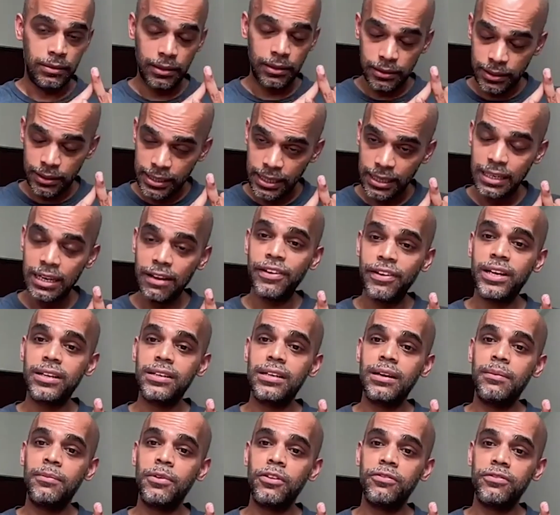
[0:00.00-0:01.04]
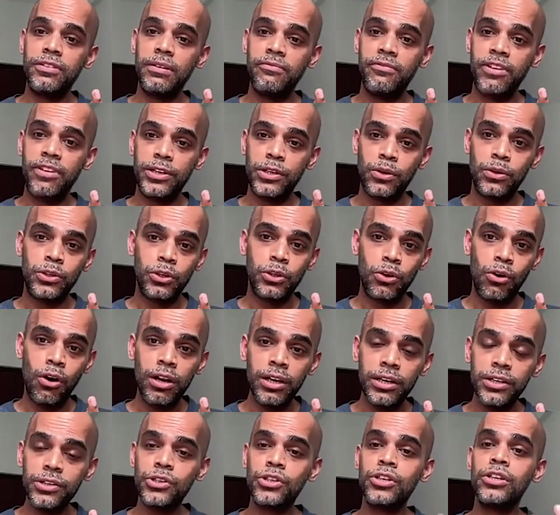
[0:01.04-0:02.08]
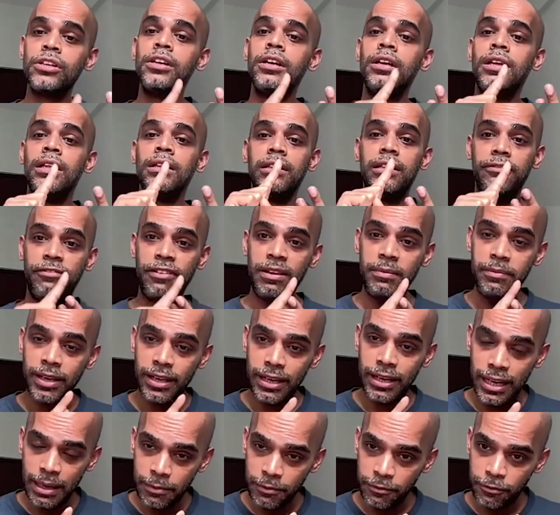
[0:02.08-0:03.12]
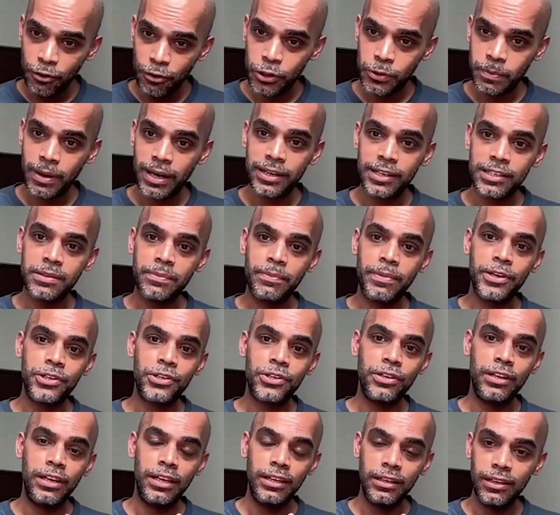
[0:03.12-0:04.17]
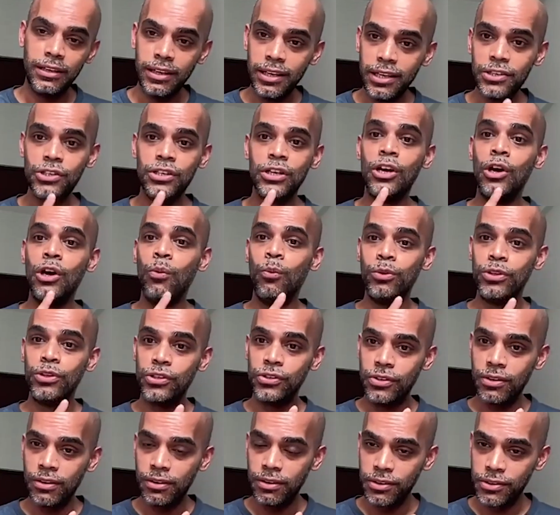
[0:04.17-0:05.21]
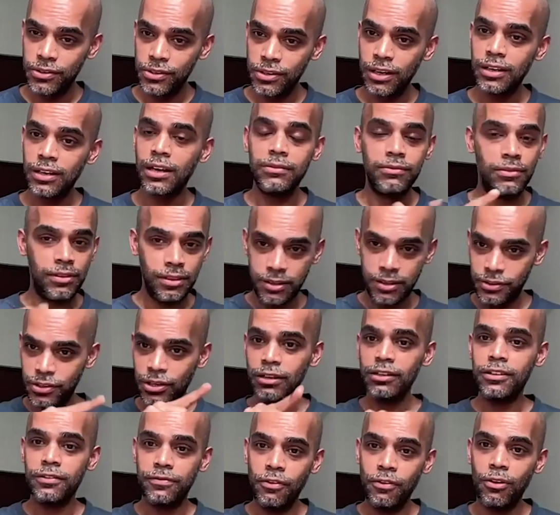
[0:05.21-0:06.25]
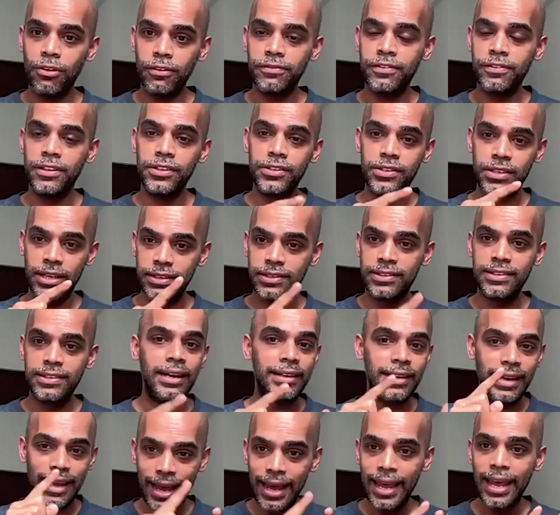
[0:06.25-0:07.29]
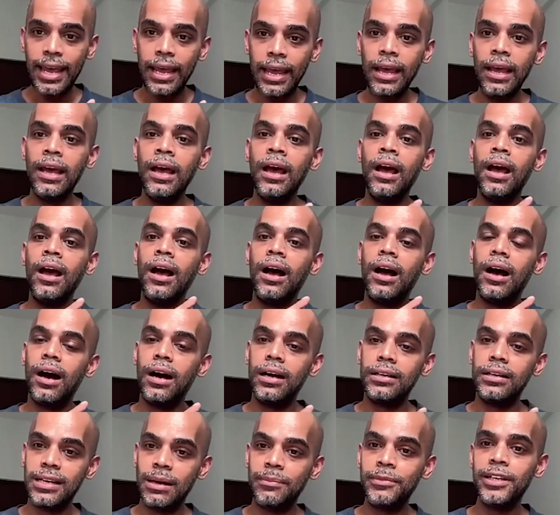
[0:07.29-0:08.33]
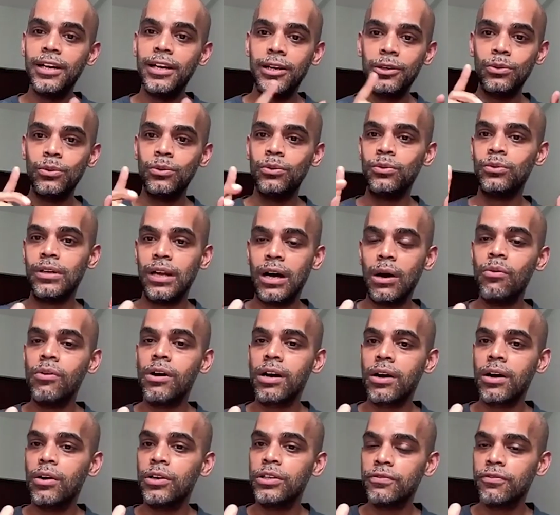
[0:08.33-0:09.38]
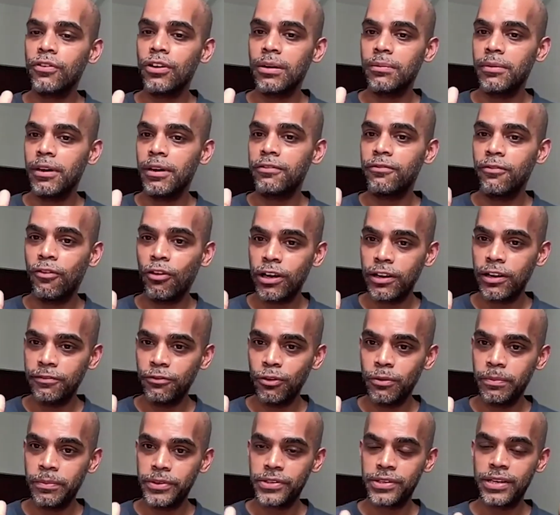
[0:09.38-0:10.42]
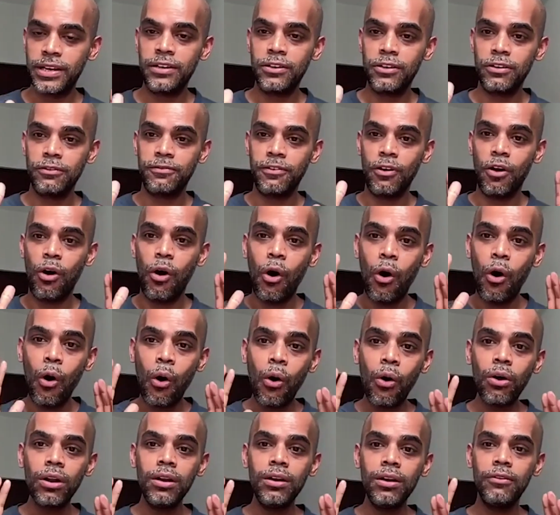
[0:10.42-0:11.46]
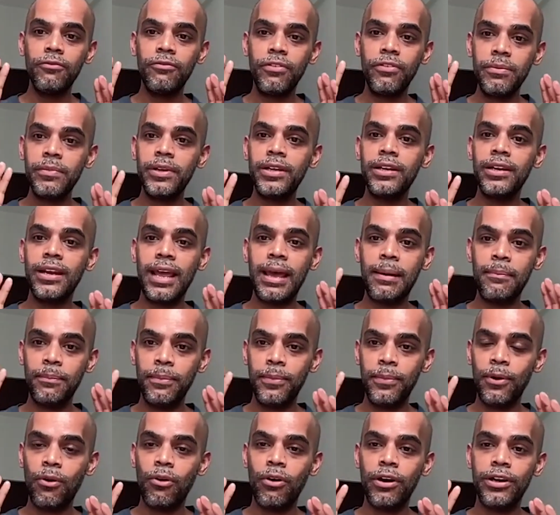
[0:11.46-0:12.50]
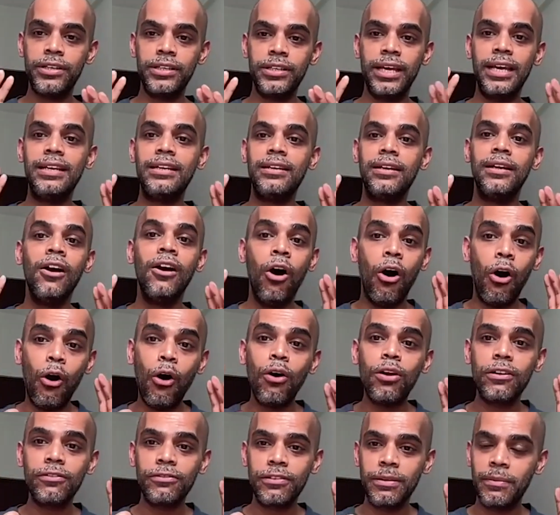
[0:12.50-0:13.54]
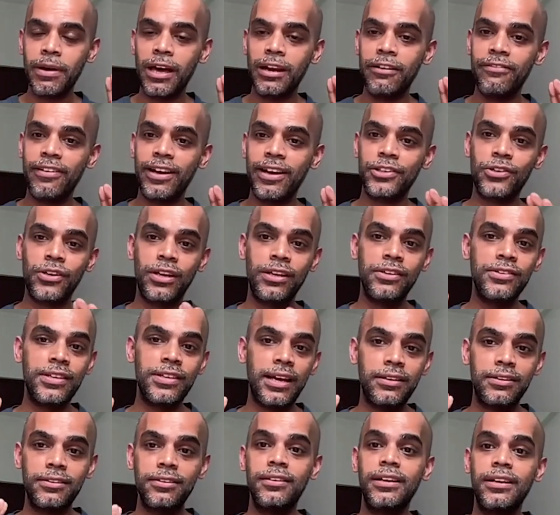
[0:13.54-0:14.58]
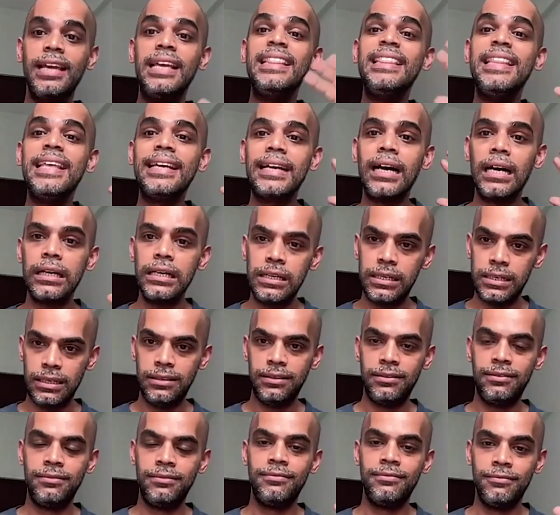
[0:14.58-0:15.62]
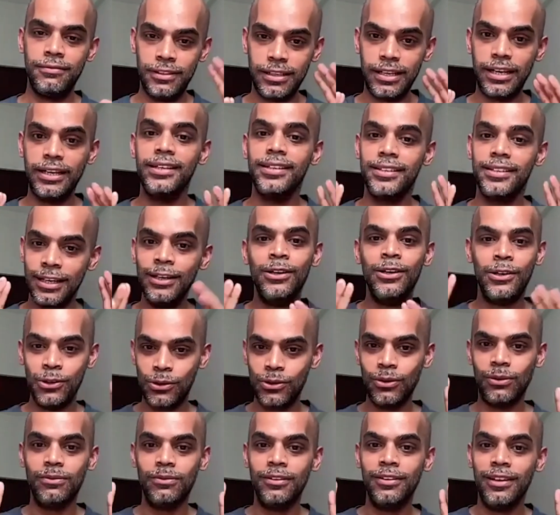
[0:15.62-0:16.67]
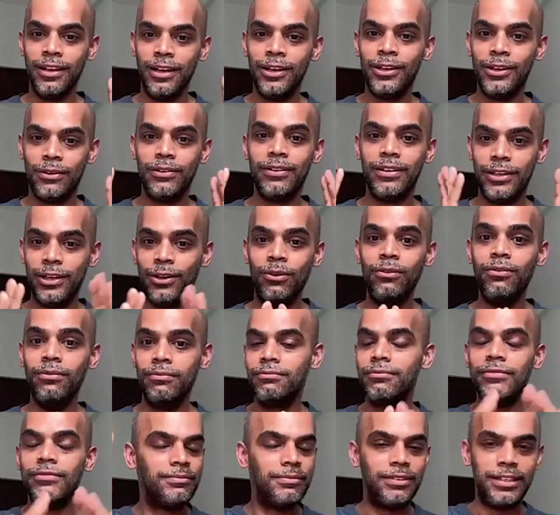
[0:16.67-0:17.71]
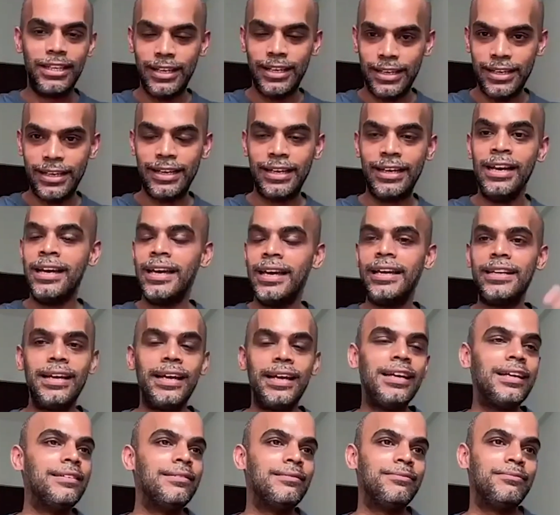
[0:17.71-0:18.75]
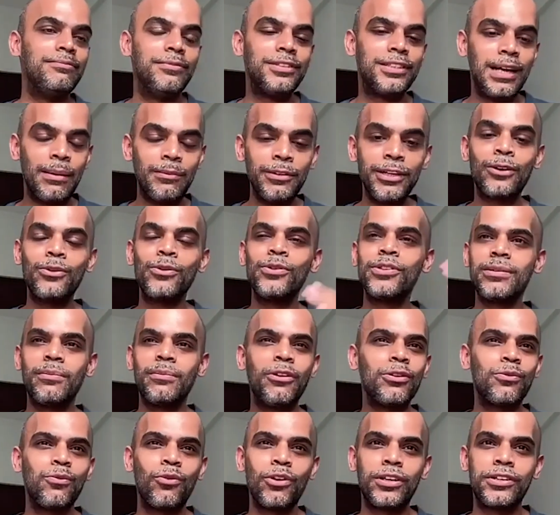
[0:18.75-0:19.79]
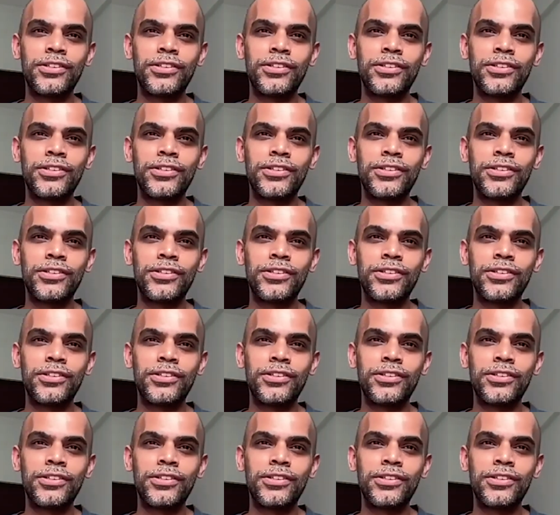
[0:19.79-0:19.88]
Significant number of them went on to college. The female labor force participation increased, which is the result. The result of all of this is that Tamil Nadu now accounts for about 44% of all women employed in all of the manufacturing sector in the country, right? So, Tamil Nadu is about what,